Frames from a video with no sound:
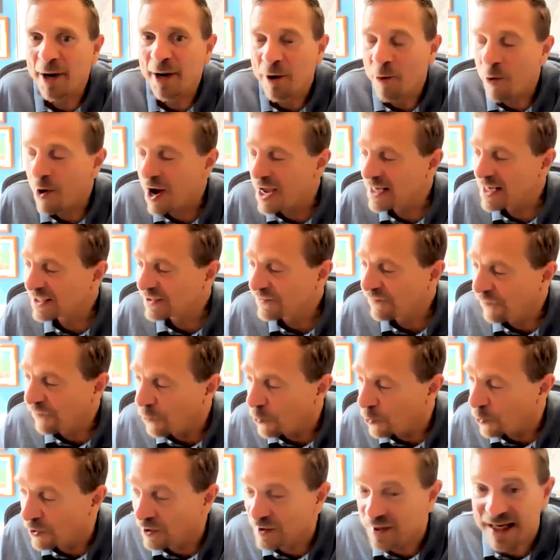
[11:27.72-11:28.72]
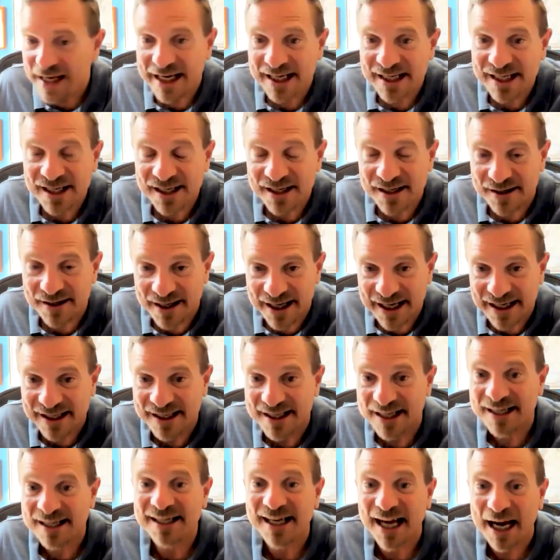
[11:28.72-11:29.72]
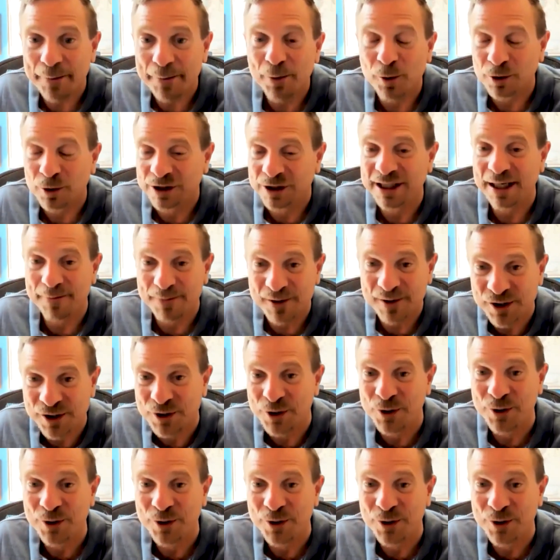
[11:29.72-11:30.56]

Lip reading: prayer requests for these discipleship